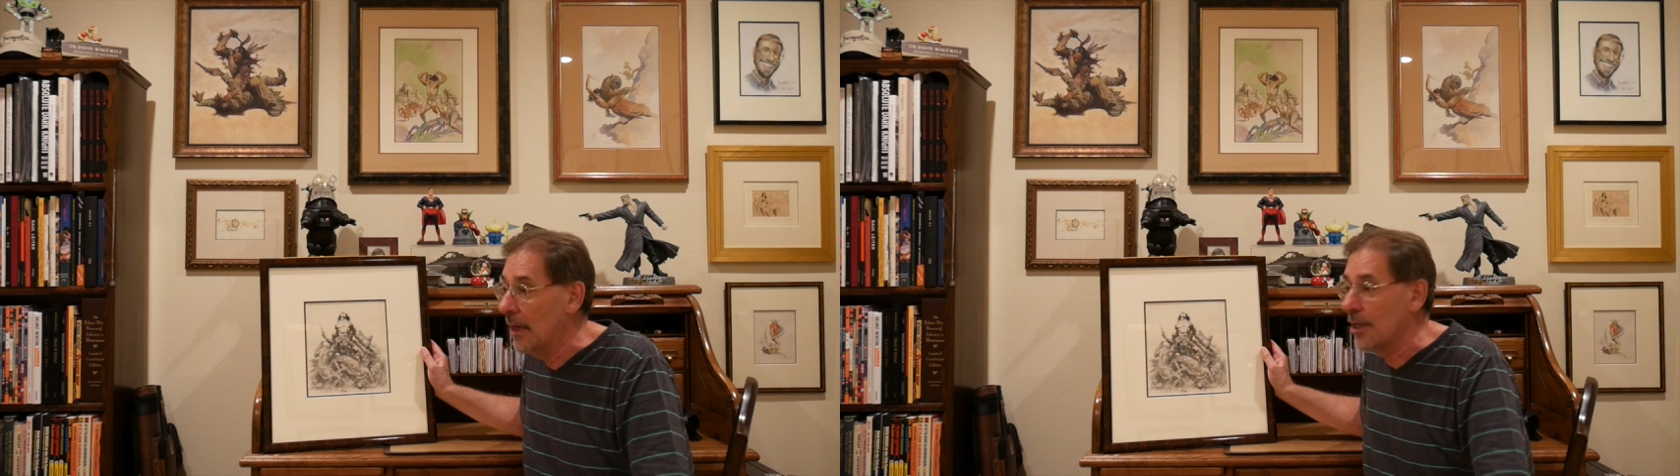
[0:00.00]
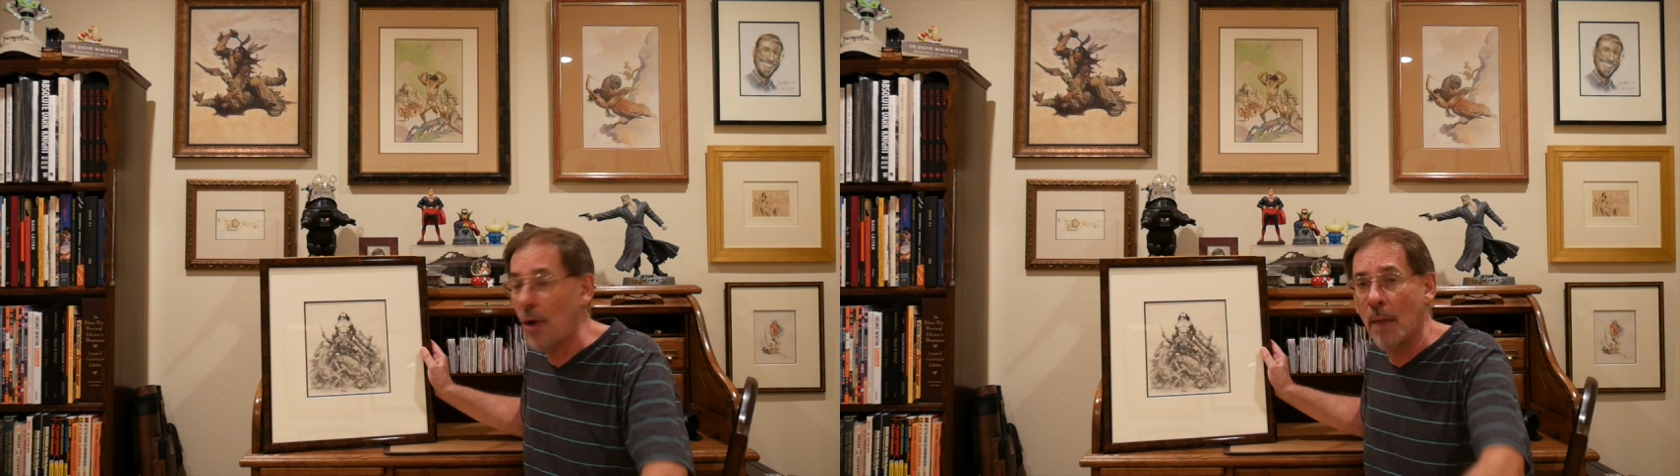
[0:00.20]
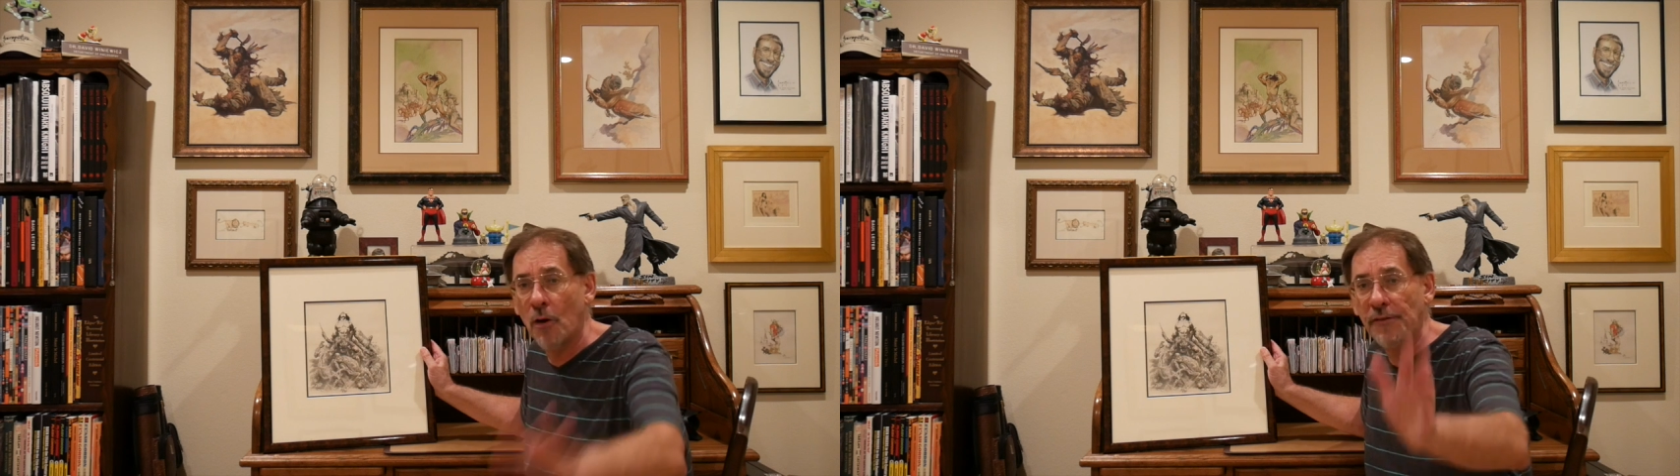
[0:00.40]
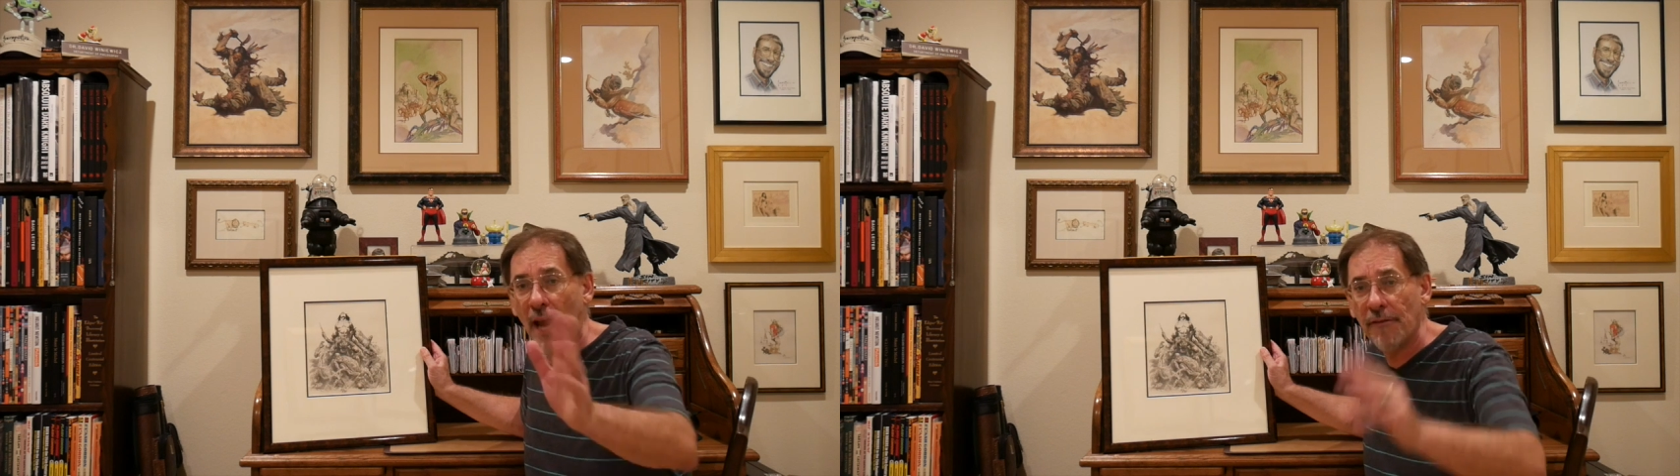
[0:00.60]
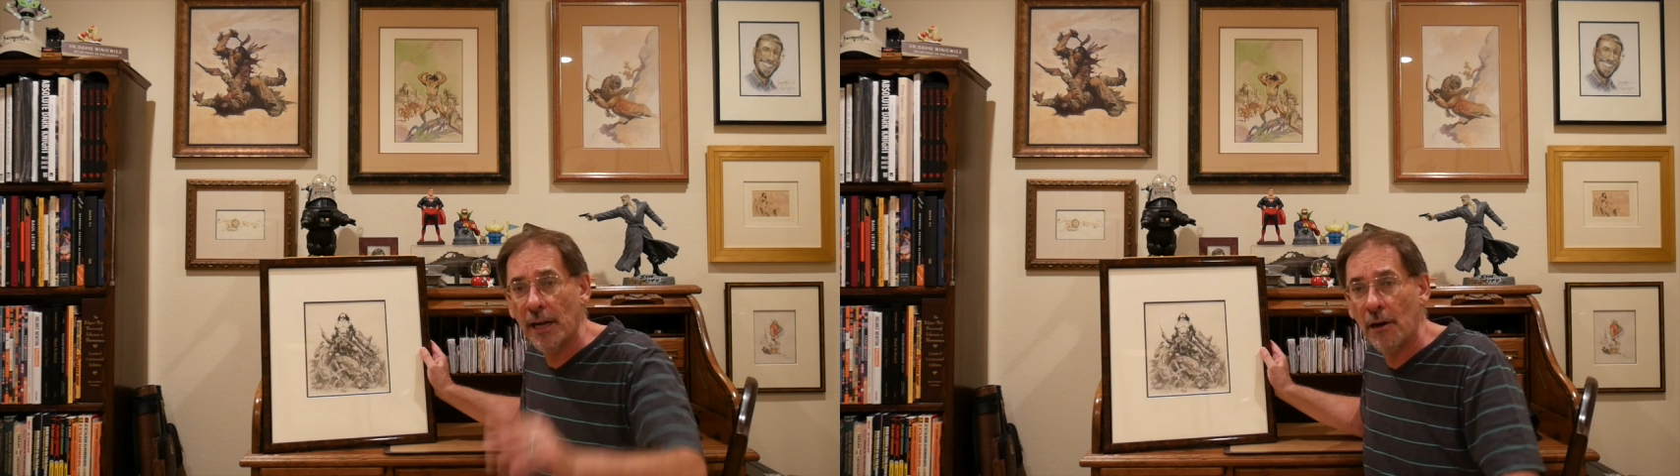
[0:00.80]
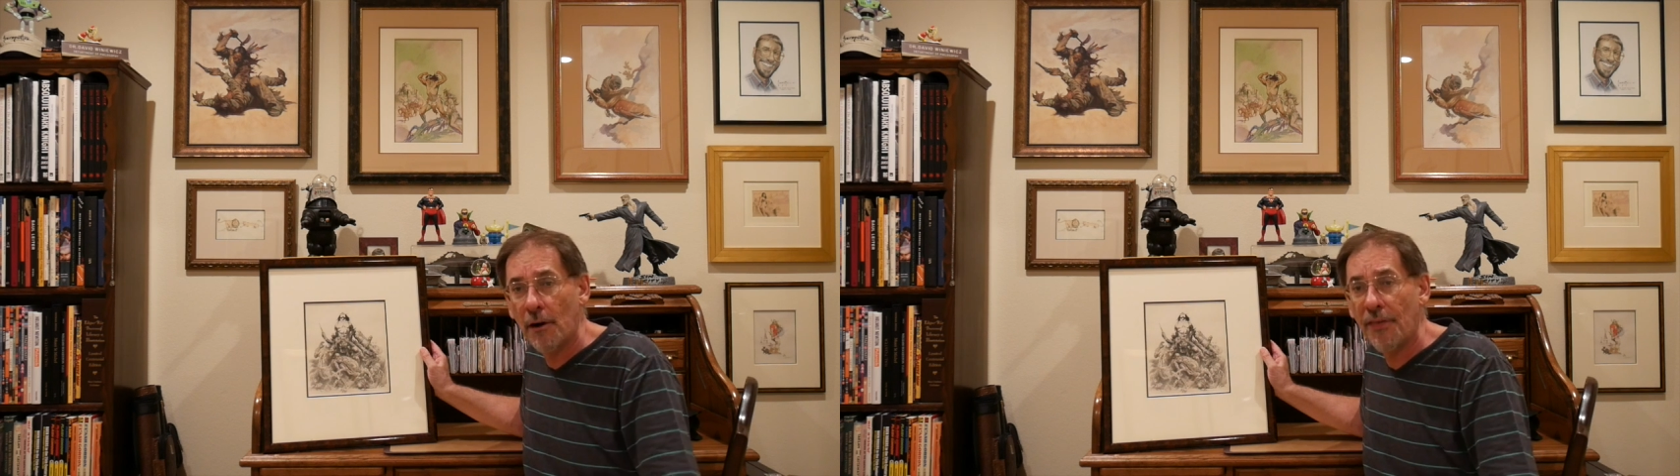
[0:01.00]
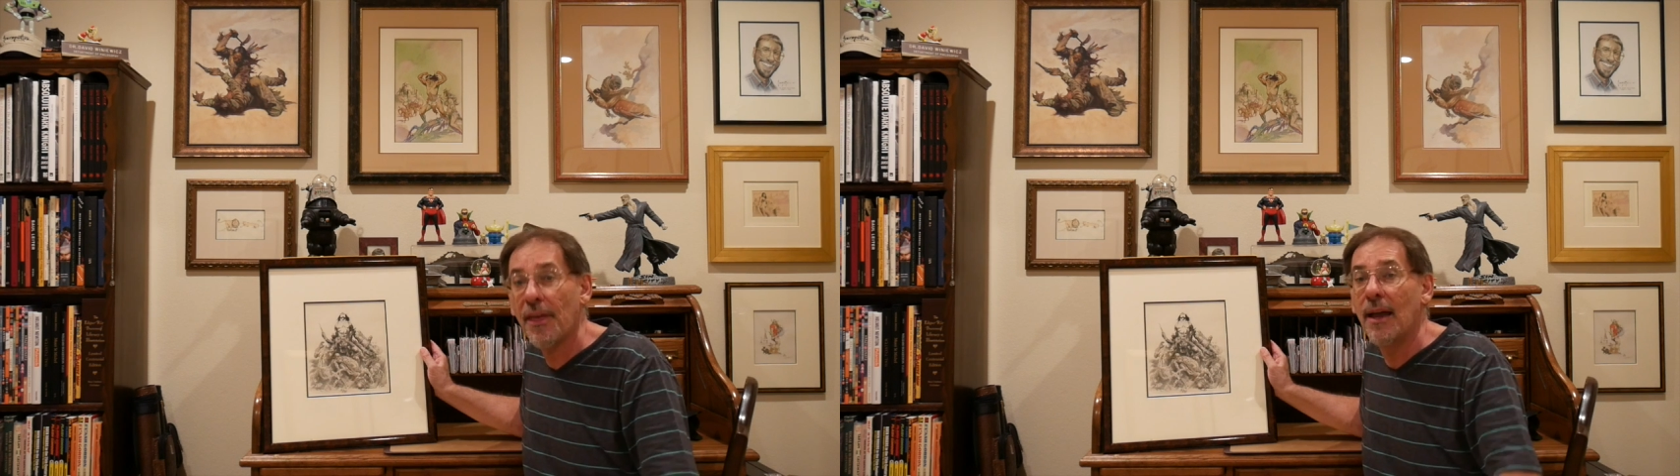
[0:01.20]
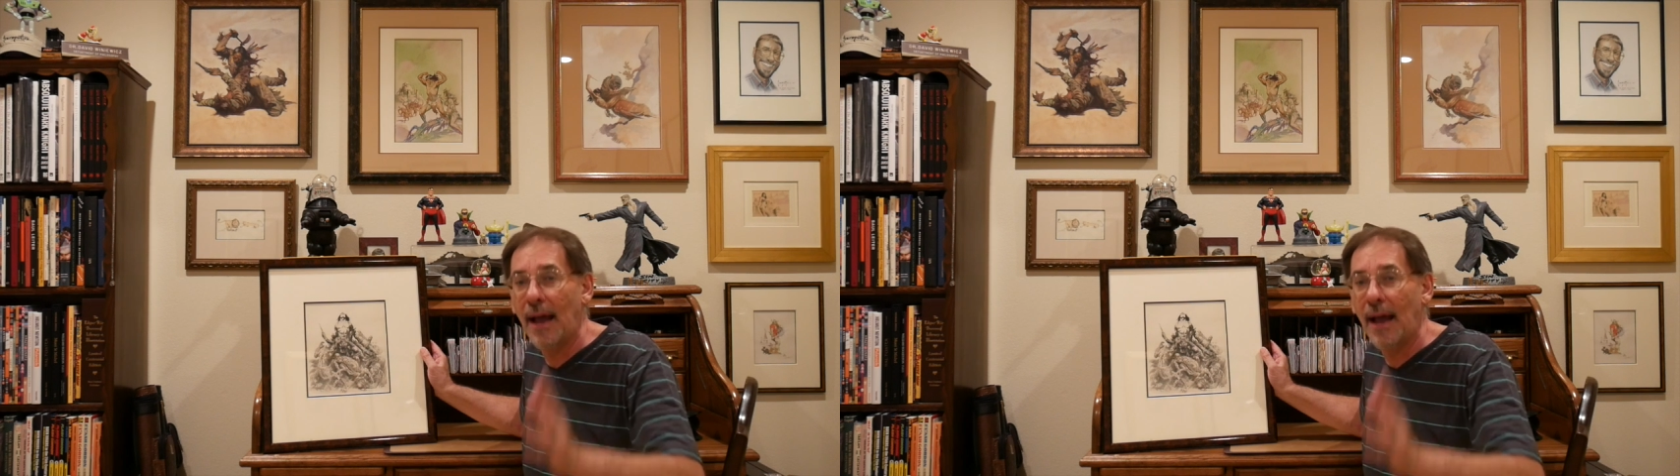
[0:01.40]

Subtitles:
So I moved heaven and earth.